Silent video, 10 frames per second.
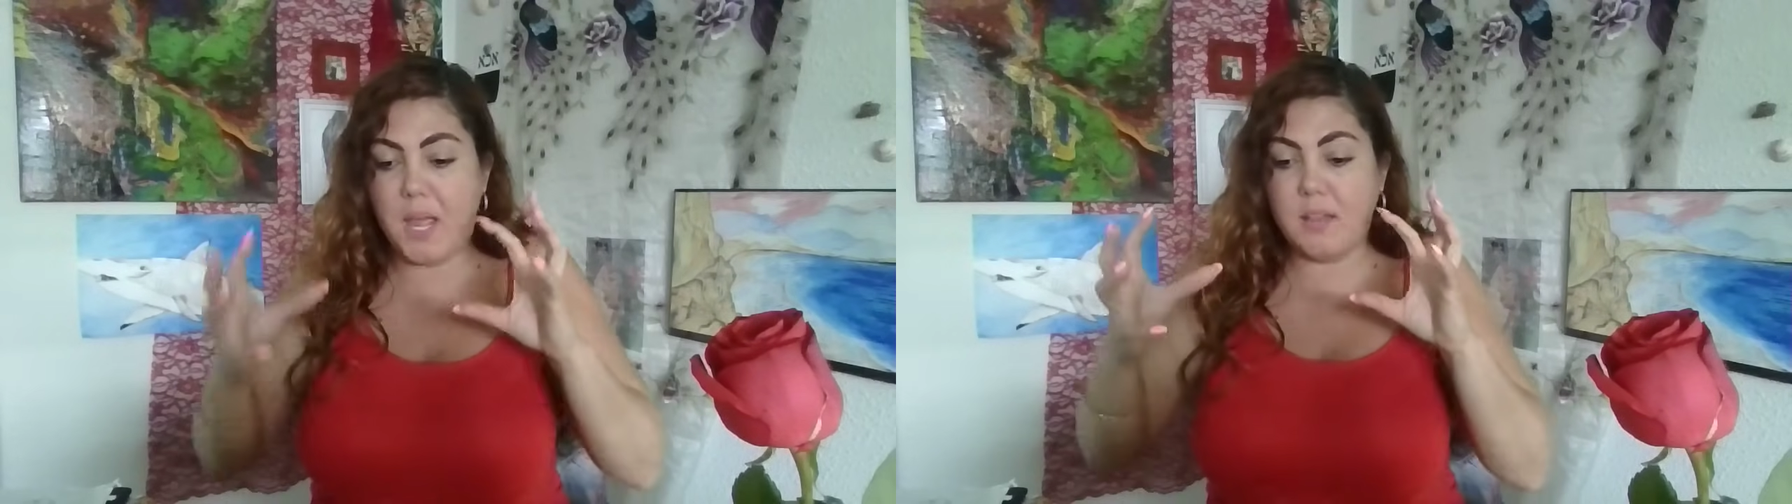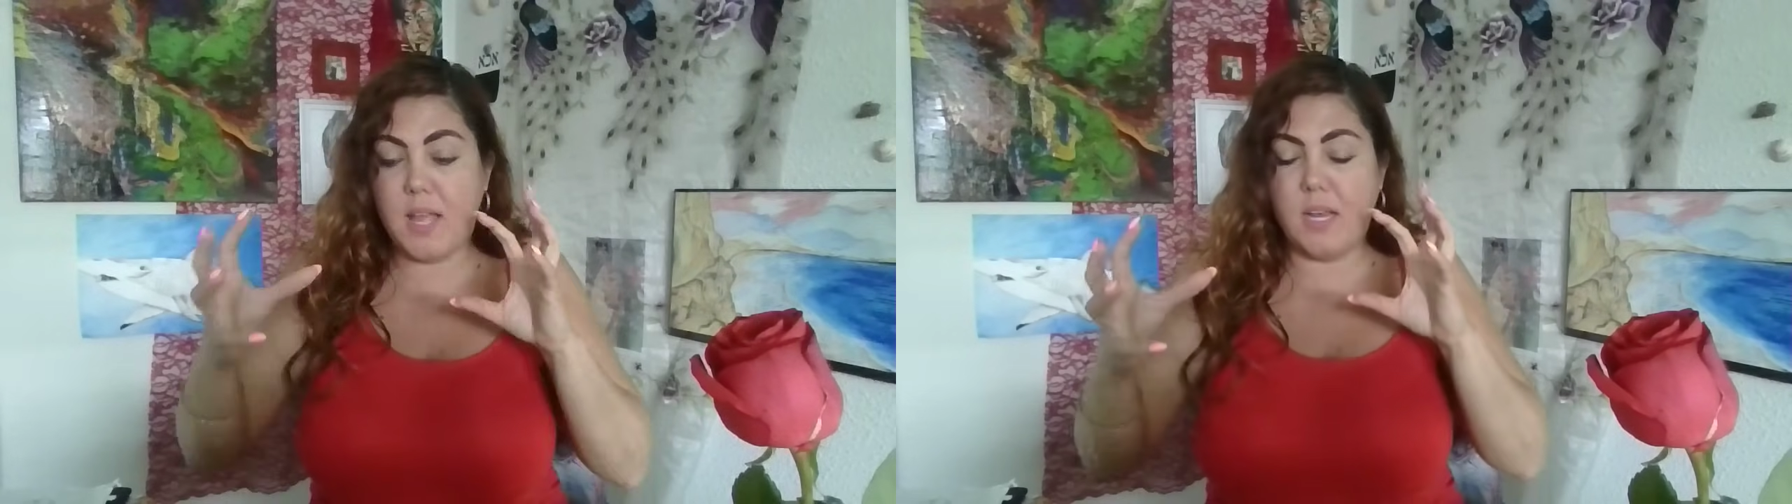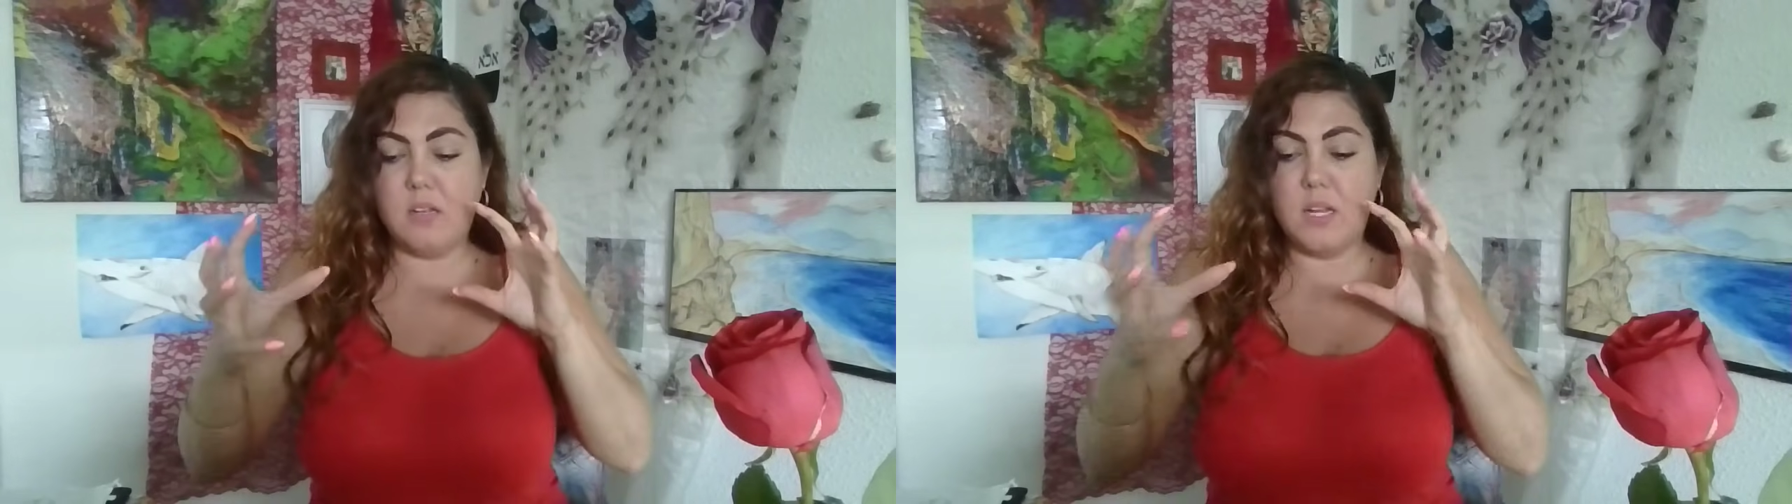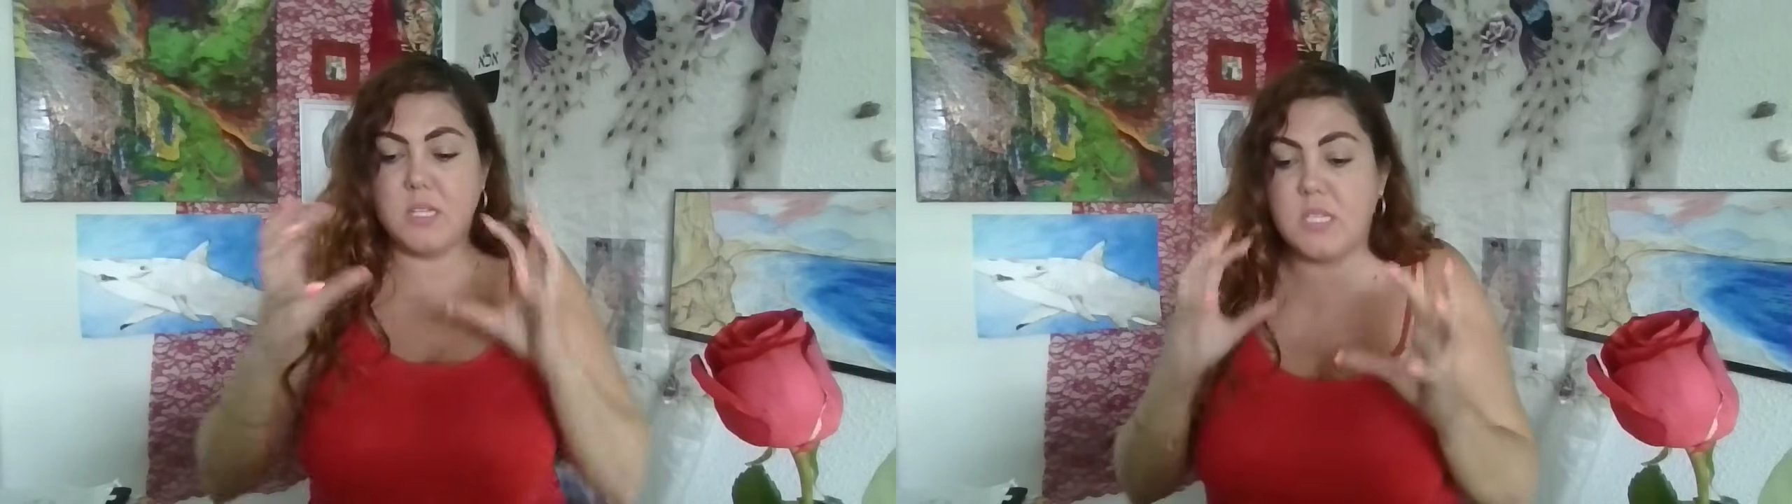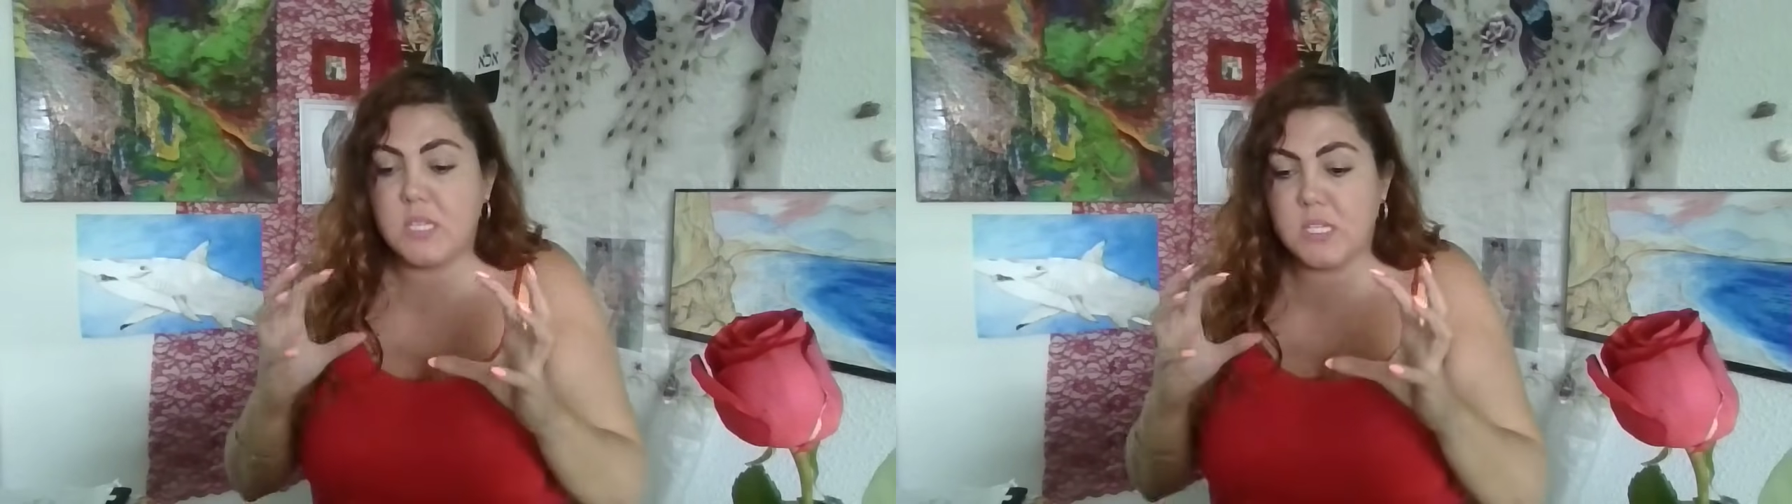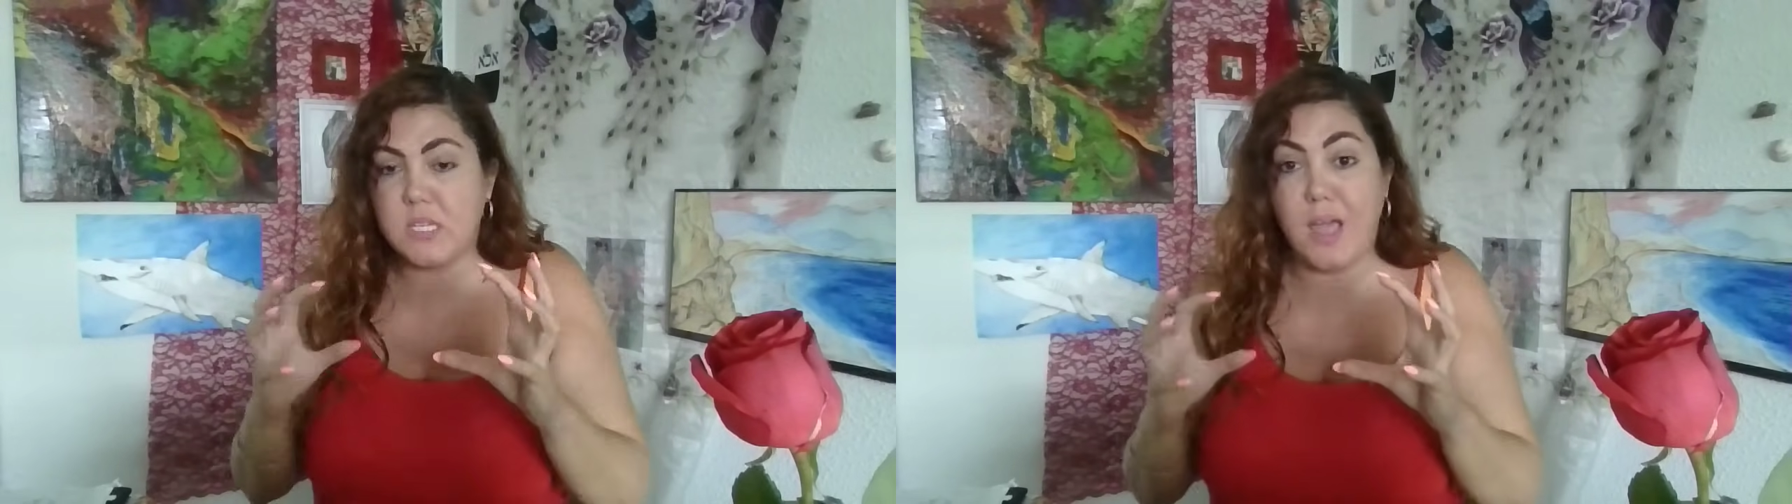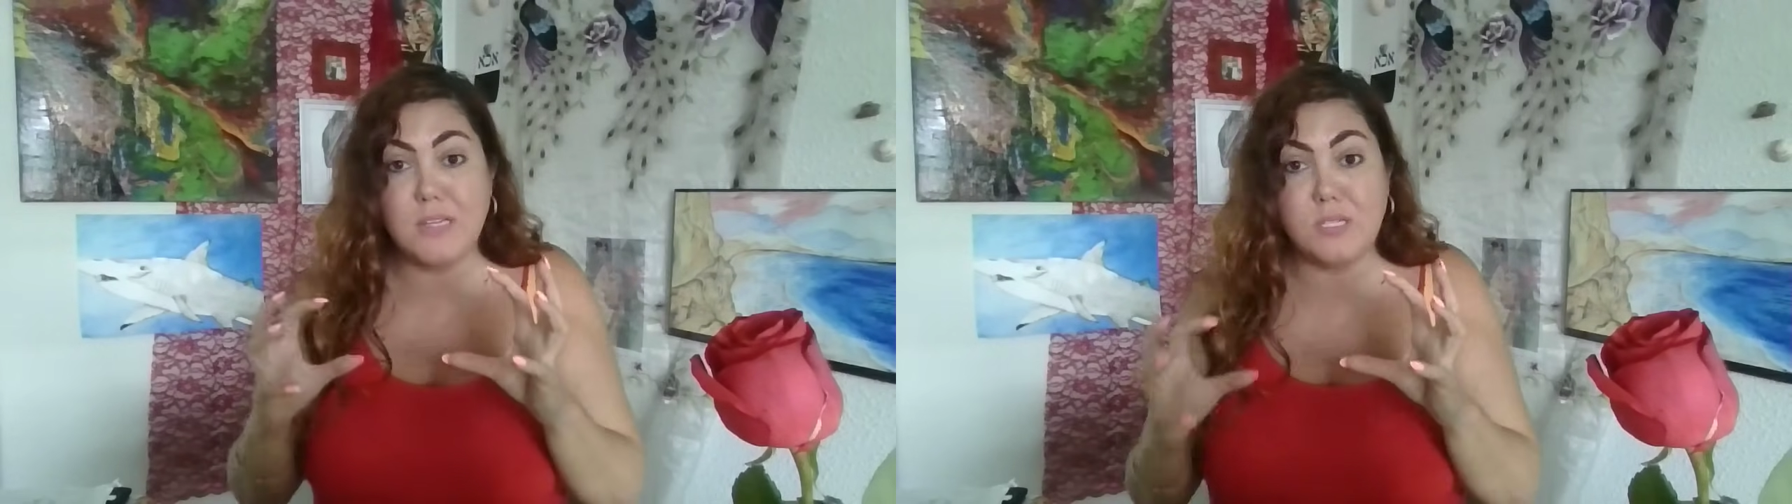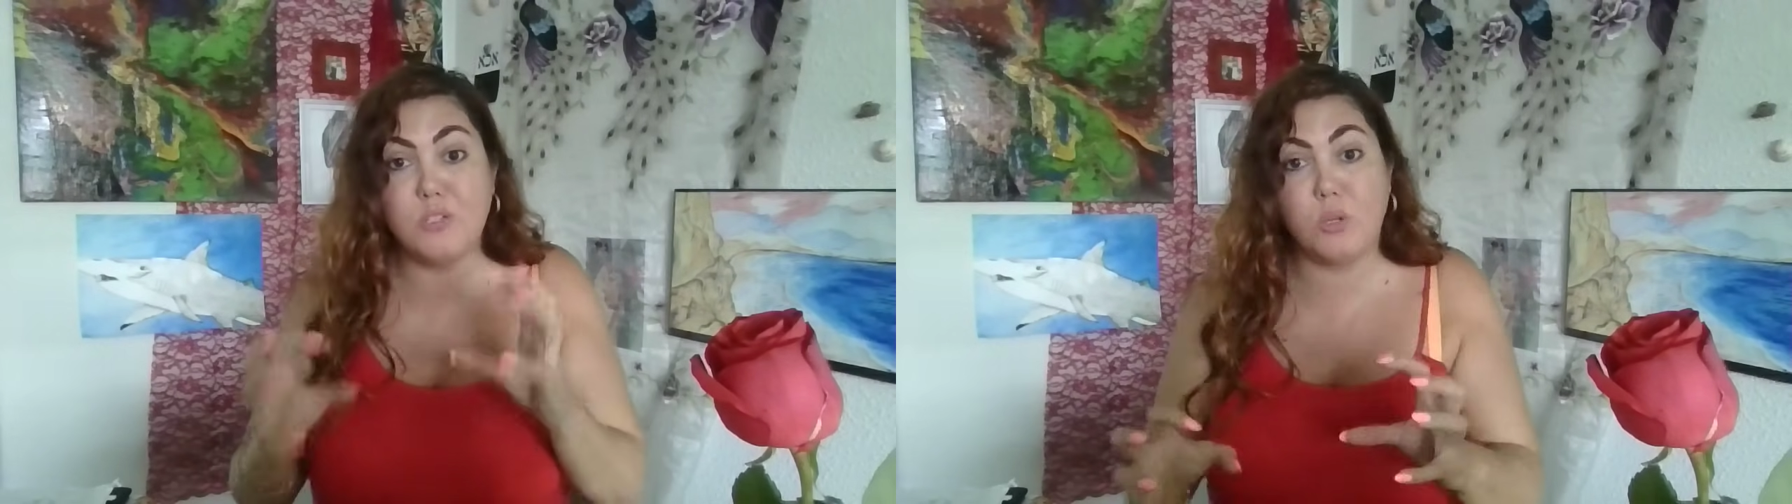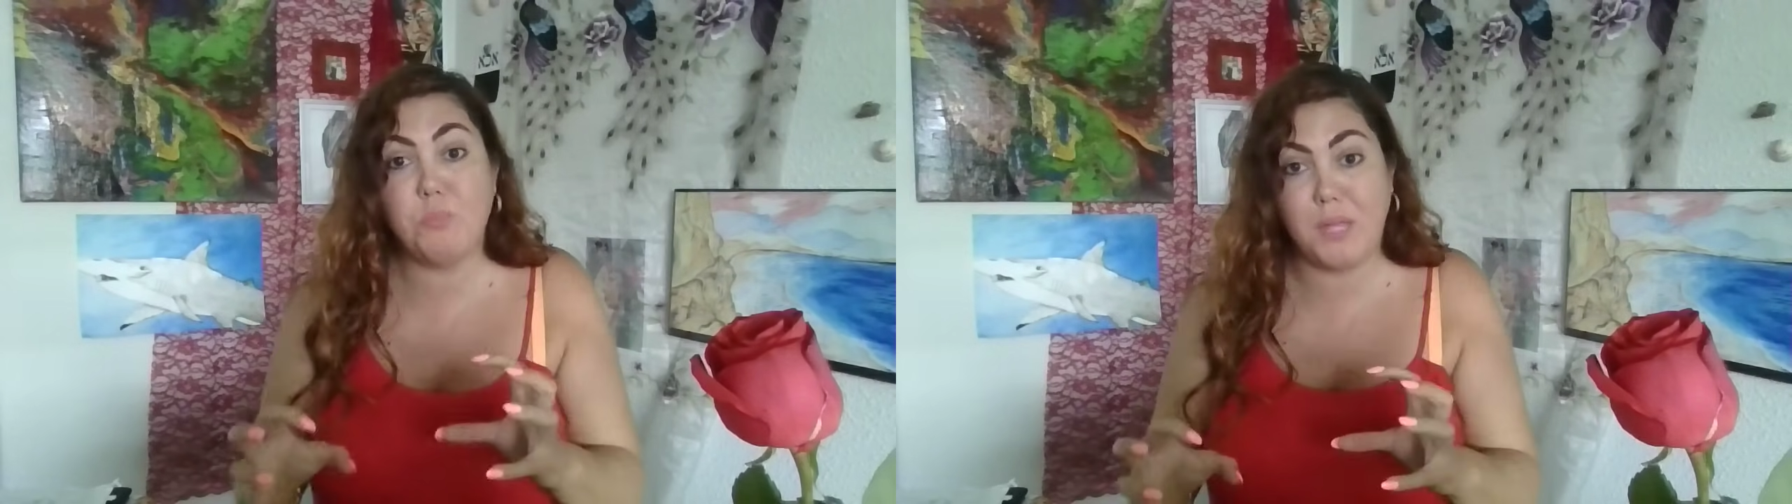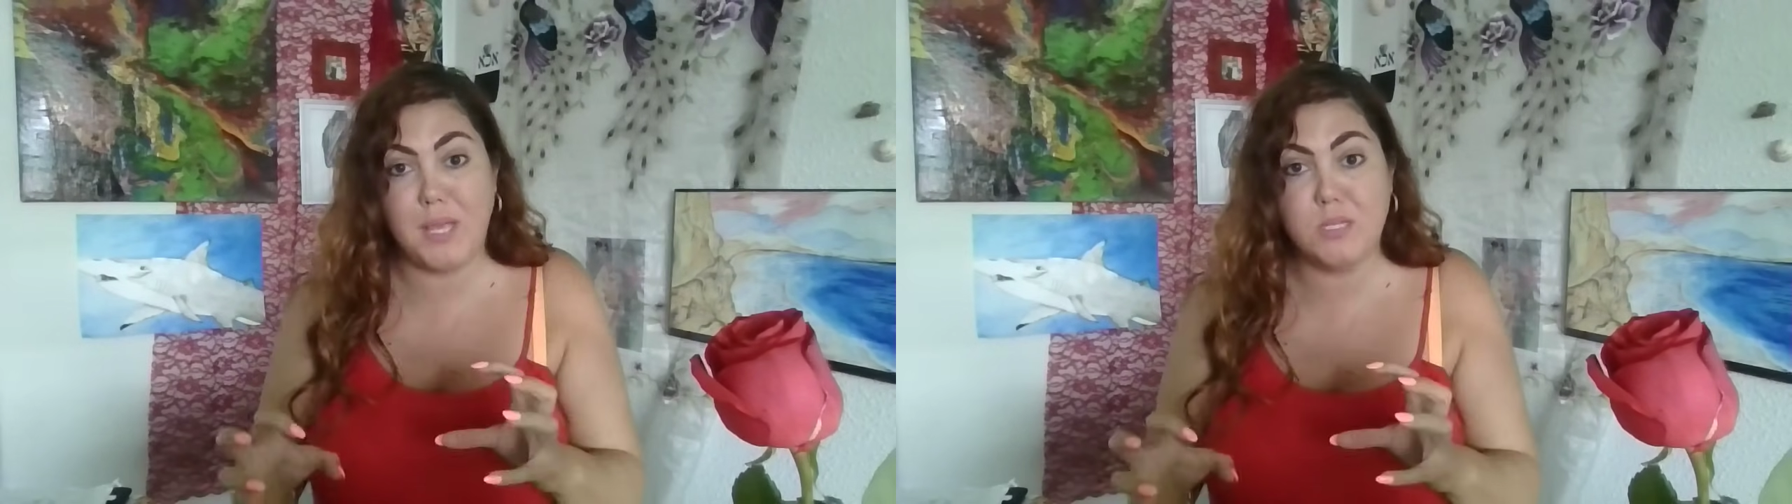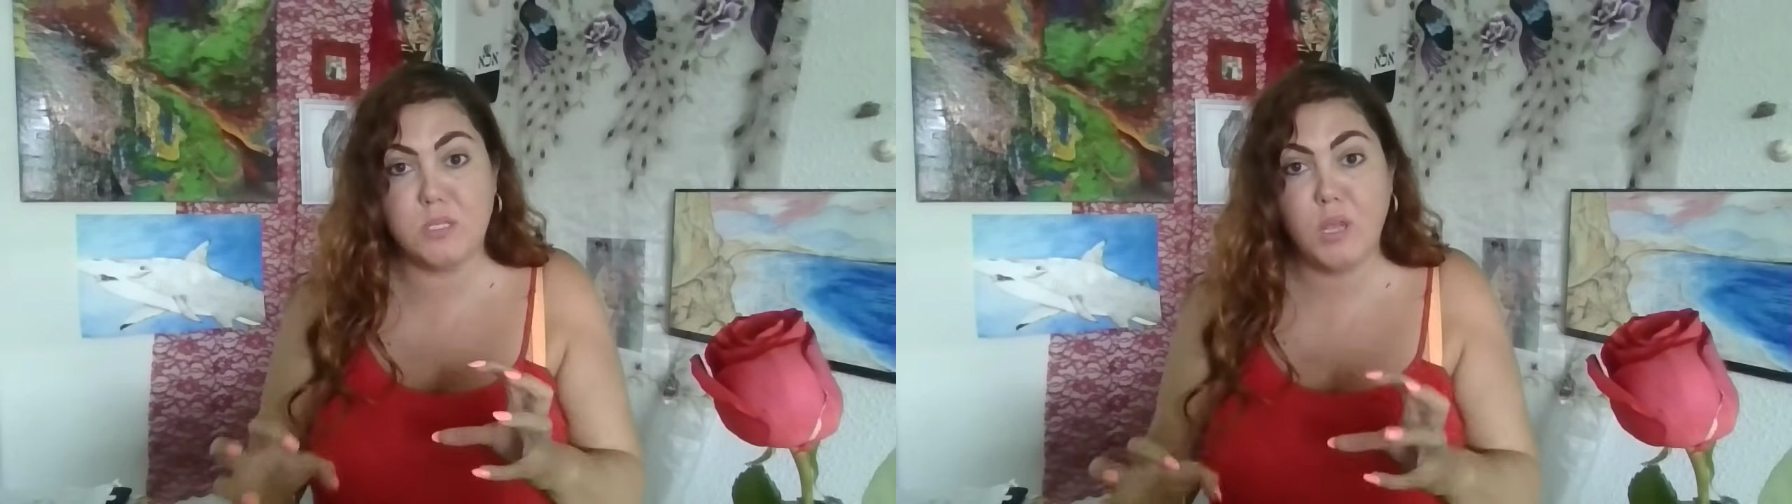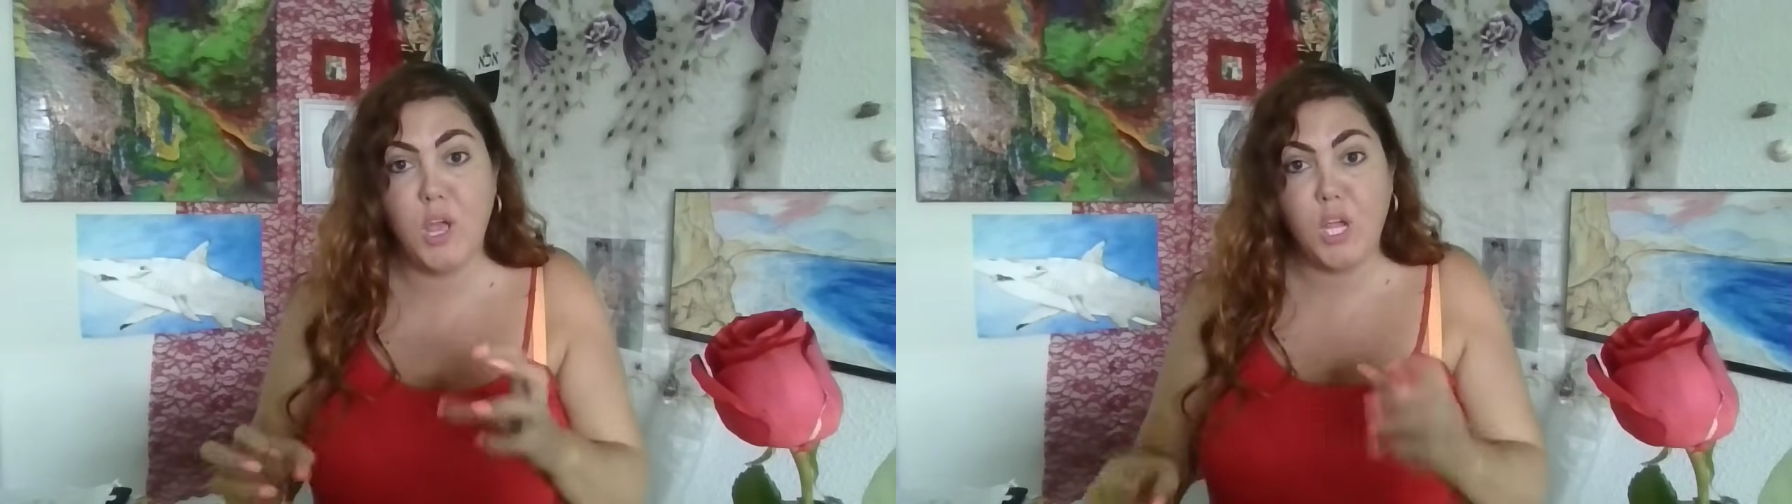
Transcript: and then it slides into place.